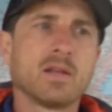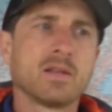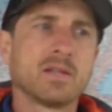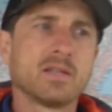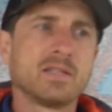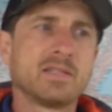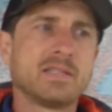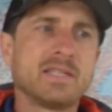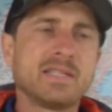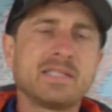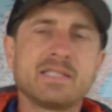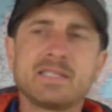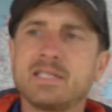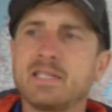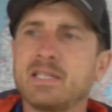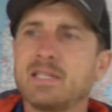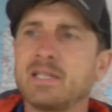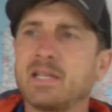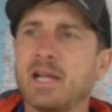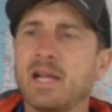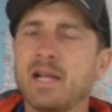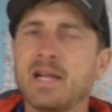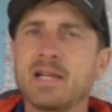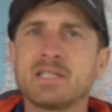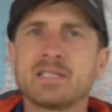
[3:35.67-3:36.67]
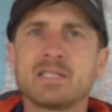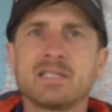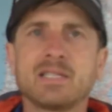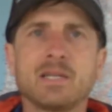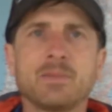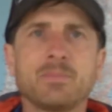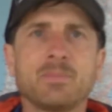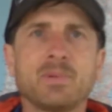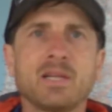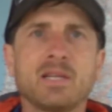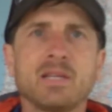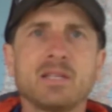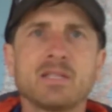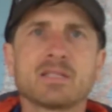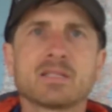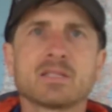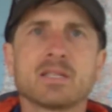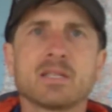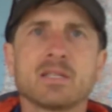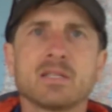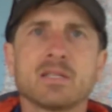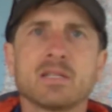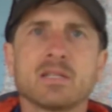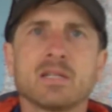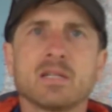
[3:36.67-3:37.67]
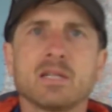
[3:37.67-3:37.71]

the DC to AC Piece and,